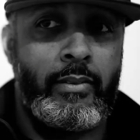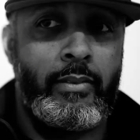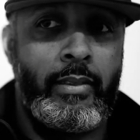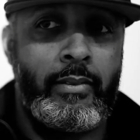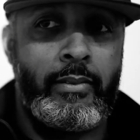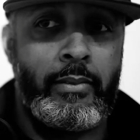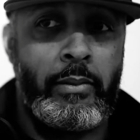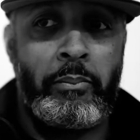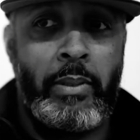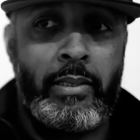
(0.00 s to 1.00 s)

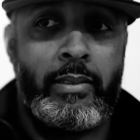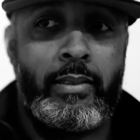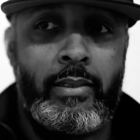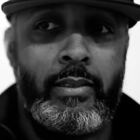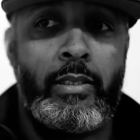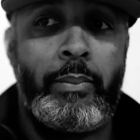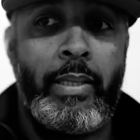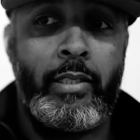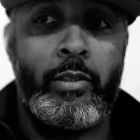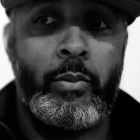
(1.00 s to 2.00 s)
It basically
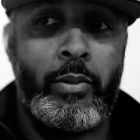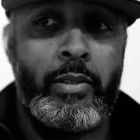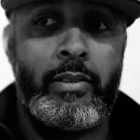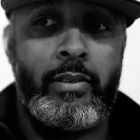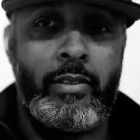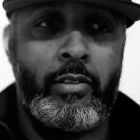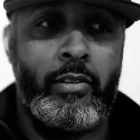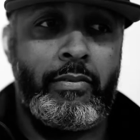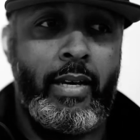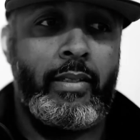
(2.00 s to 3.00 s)
speaking towards, you know,
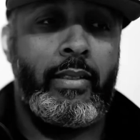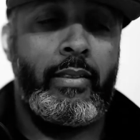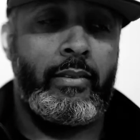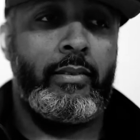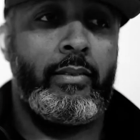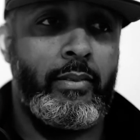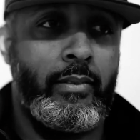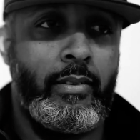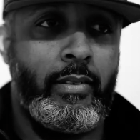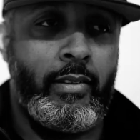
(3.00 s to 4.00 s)
the fact that
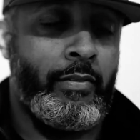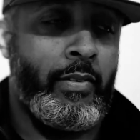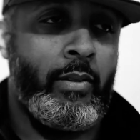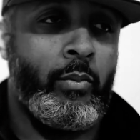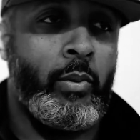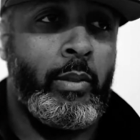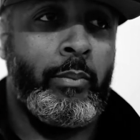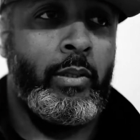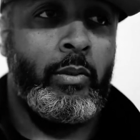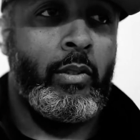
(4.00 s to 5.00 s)
if I wouldn't
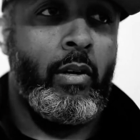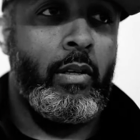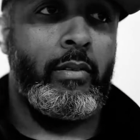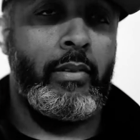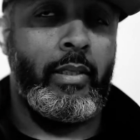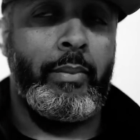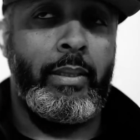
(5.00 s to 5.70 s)
be doing art, I'd be